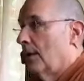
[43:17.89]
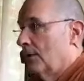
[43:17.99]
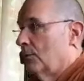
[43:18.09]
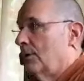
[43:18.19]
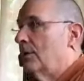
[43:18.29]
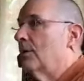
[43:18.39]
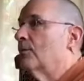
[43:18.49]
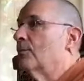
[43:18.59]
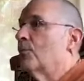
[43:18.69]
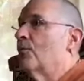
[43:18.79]
as we did in
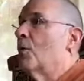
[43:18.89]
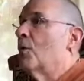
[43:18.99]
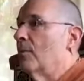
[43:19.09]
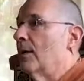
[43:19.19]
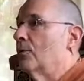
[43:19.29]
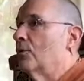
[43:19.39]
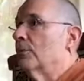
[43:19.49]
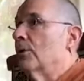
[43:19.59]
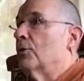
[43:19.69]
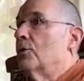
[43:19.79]
the form of my Guru
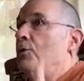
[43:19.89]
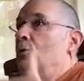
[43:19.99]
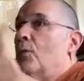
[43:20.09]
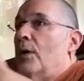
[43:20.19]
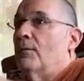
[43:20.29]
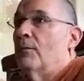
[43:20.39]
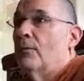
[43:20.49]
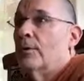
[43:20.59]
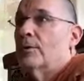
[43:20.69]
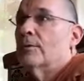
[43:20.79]
Maharaj, a huge wave
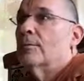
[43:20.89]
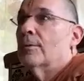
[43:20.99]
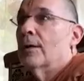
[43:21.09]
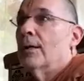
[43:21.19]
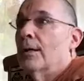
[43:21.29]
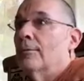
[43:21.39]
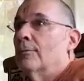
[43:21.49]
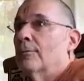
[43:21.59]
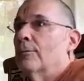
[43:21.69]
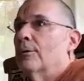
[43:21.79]
of this, again,
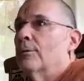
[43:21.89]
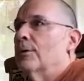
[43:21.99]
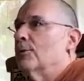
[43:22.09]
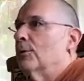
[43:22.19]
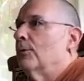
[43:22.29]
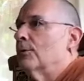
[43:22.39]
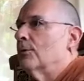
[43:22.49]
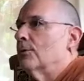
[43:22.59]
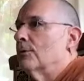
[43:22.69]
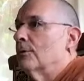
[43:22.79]

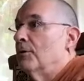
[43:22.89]
resurfaces.